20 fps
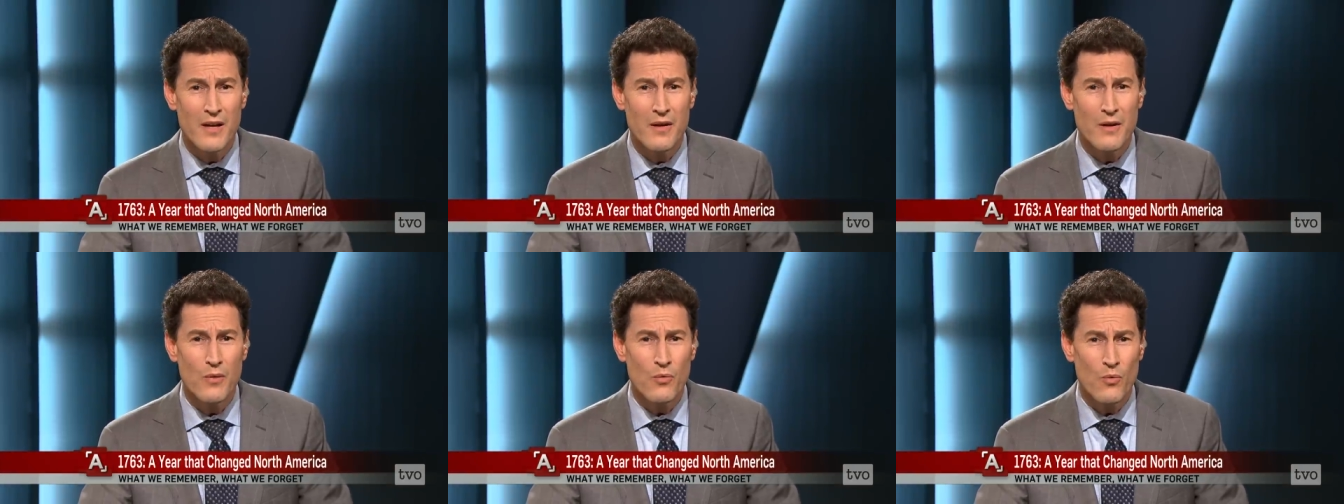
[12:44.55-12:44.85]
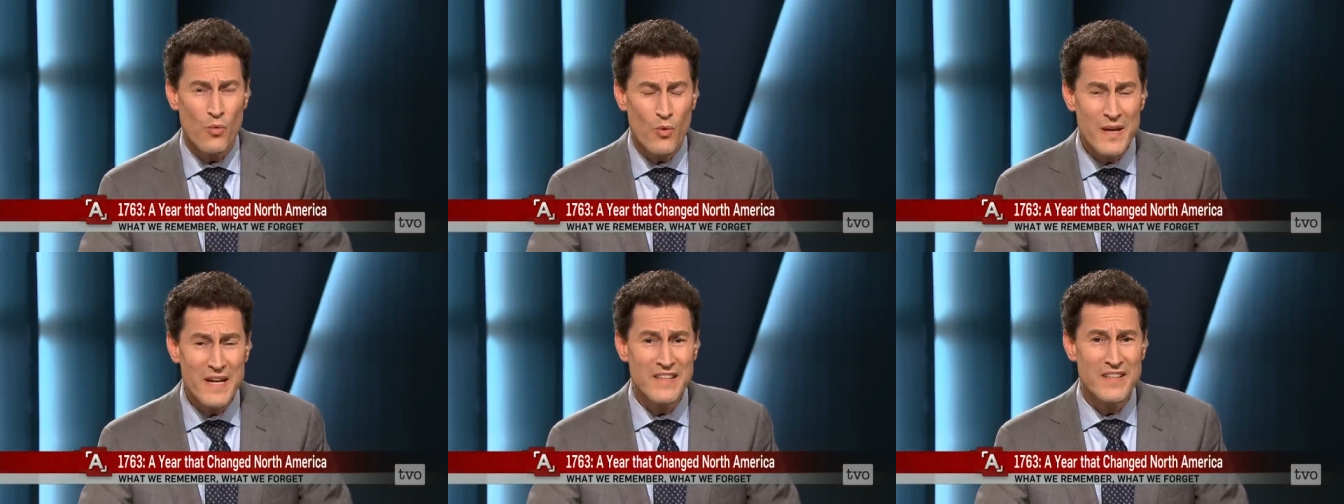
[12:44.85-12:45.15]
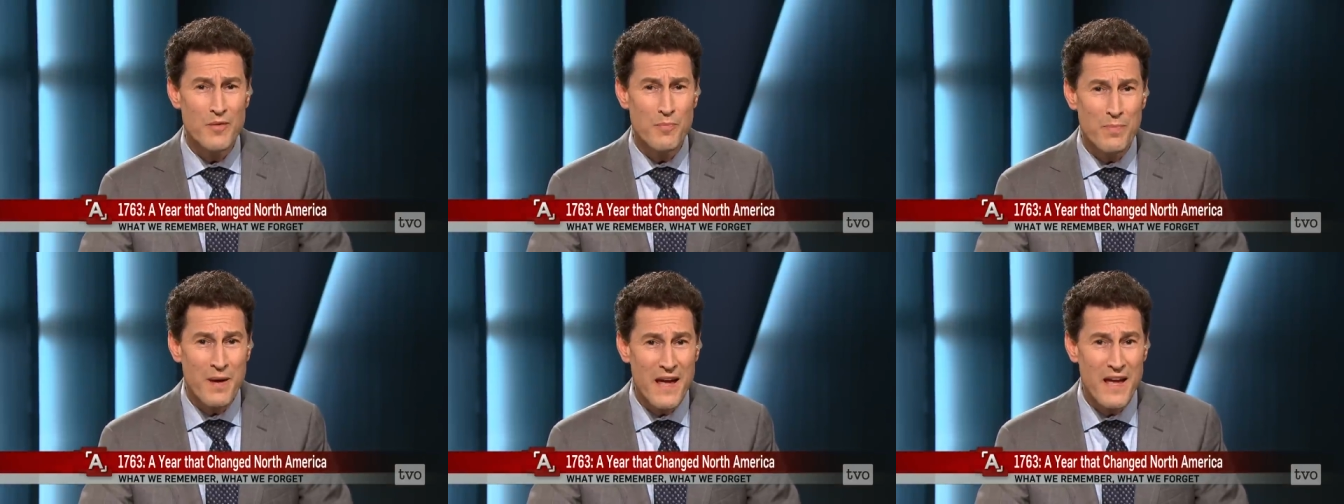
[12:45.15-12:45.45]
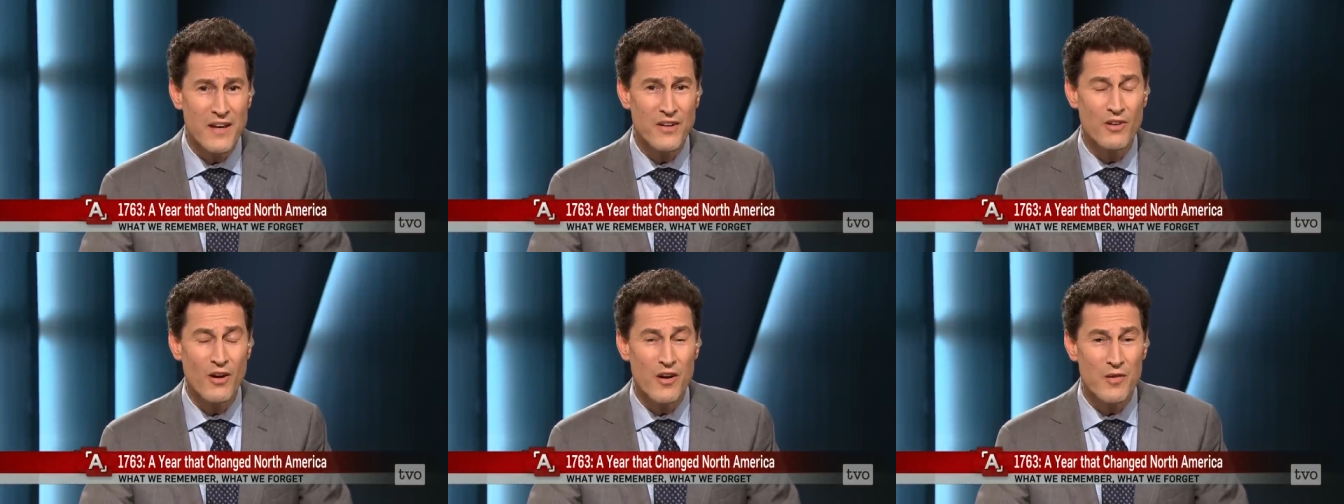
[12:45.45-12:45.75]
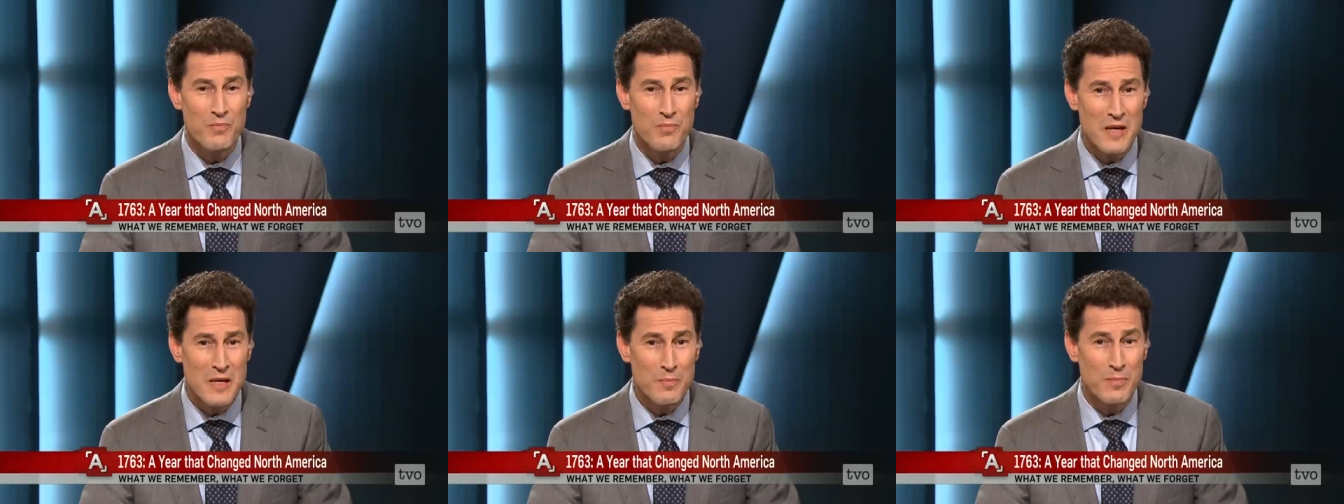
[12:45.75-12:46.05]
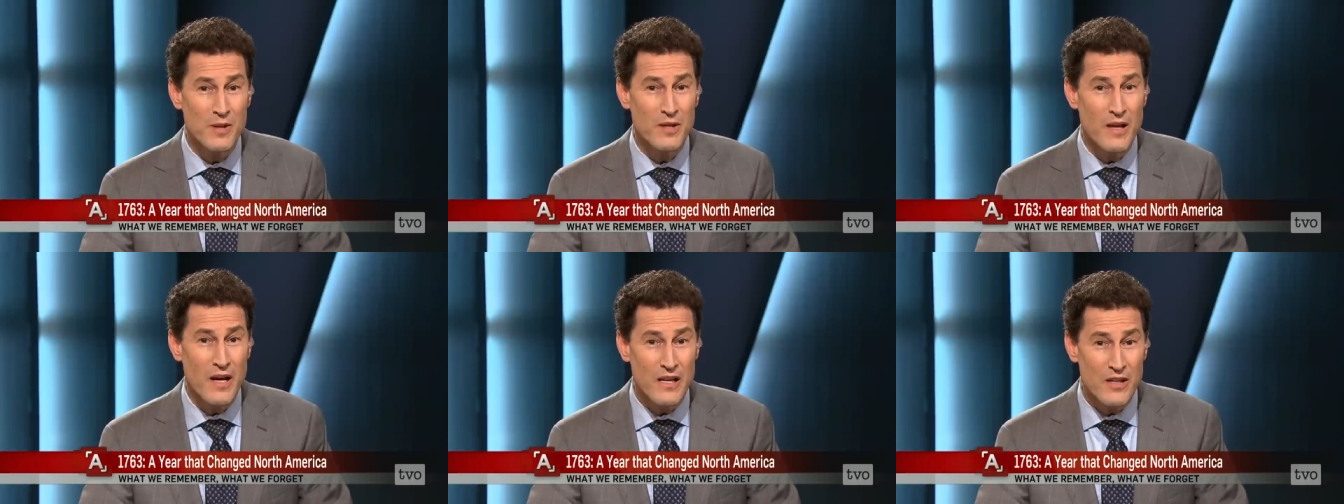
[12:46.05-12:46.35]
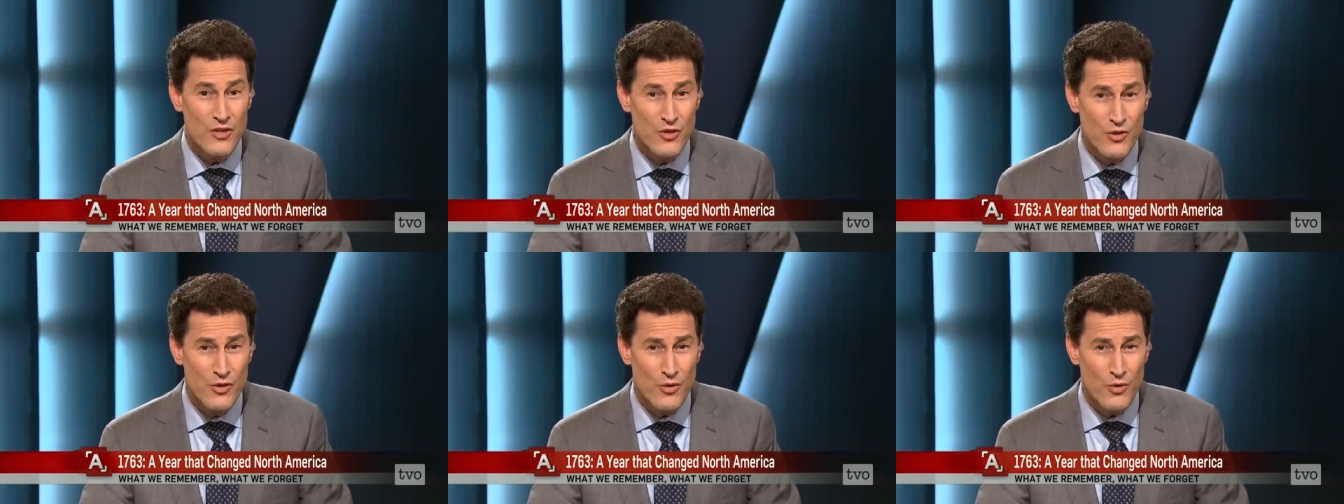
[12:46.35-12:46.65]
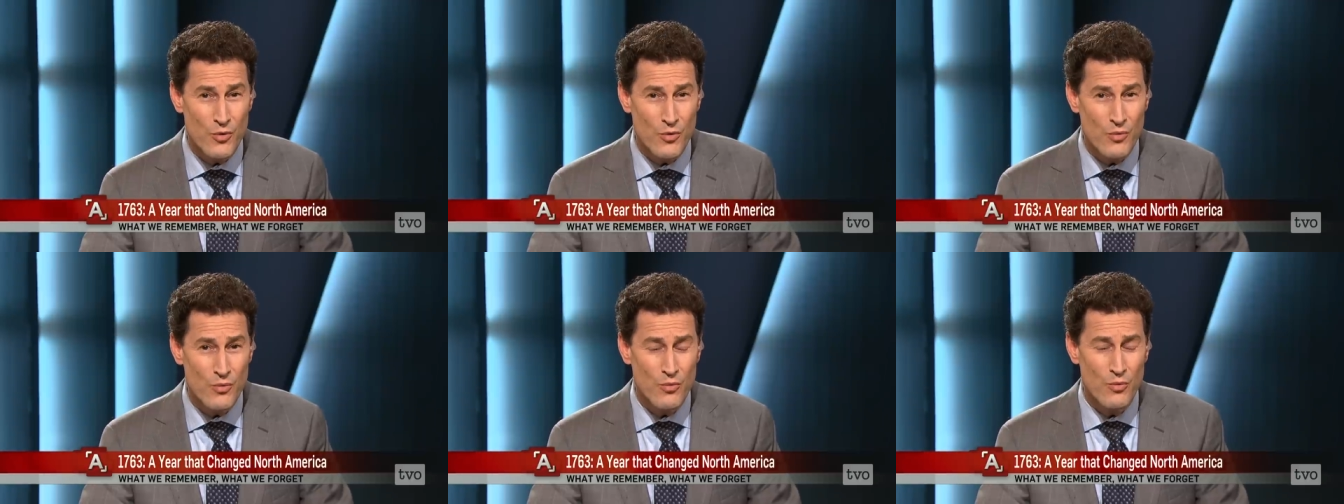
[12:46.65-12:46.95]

we depend on people like you.